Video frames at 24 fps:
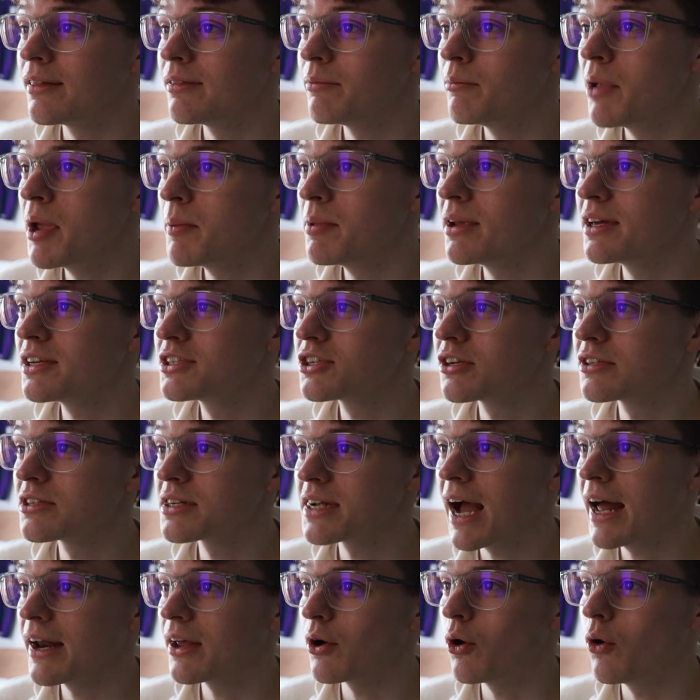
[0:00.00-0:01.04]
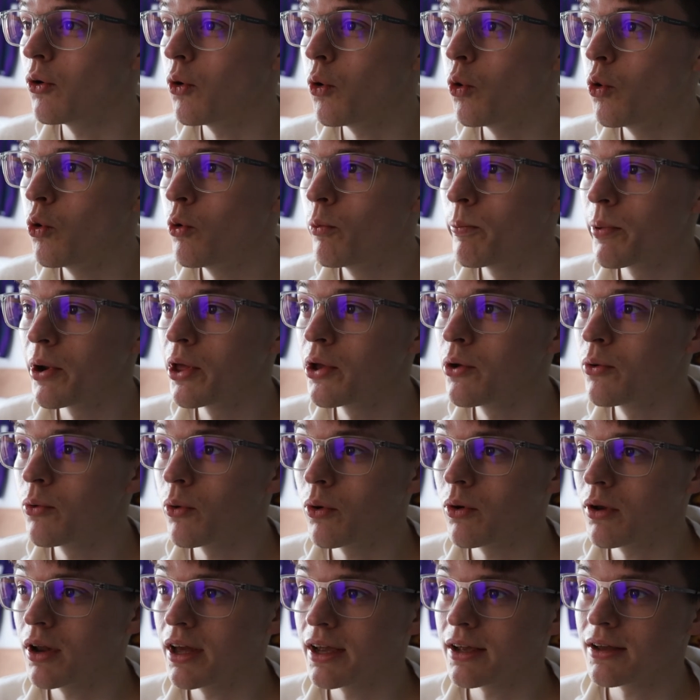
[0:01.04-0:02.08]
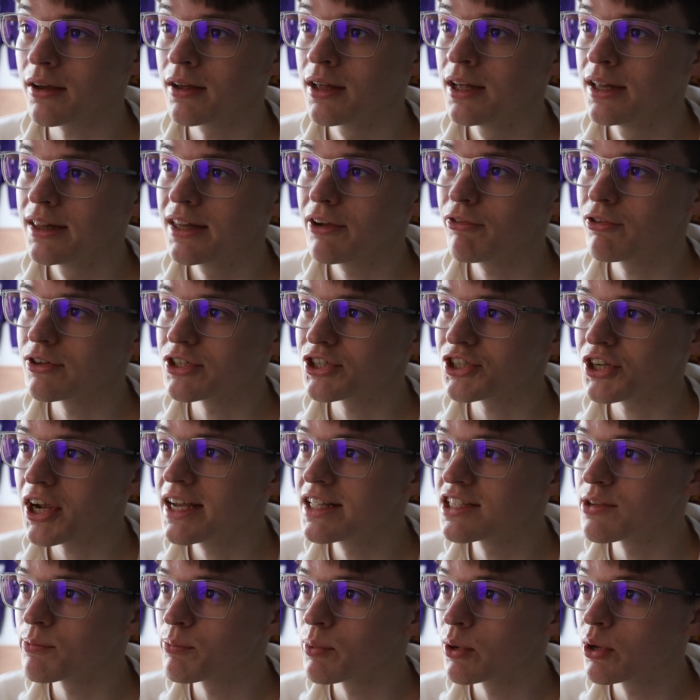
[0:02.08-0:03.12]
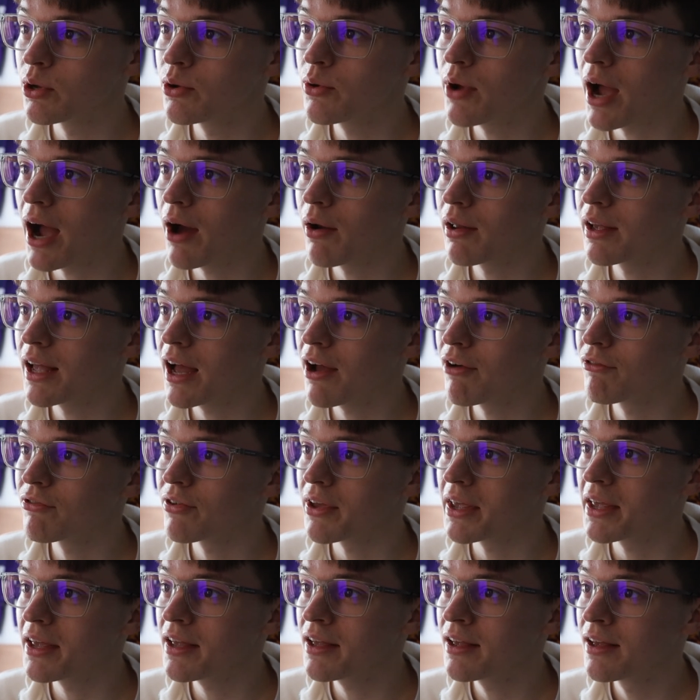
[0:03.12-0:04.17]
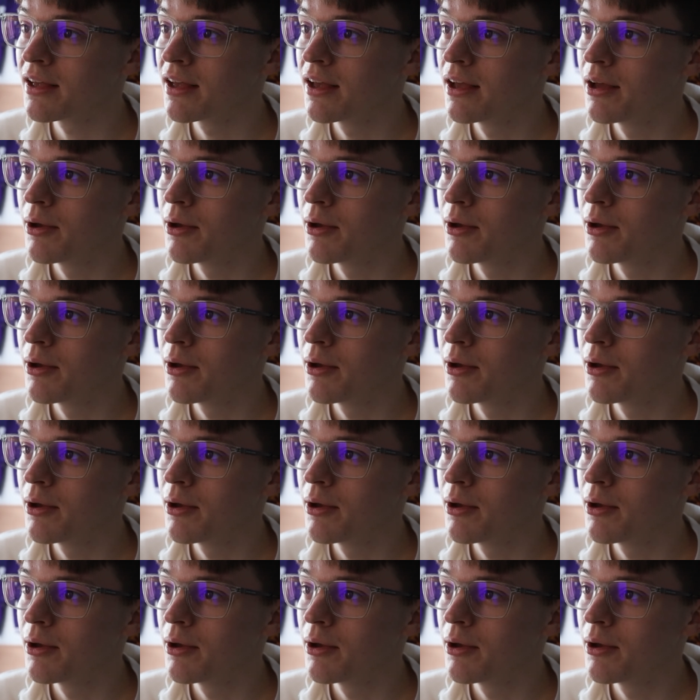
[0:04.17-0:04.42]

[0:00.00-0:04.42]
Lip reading: Maybe they should just had it all blue, or like different shades of blue, how they have here.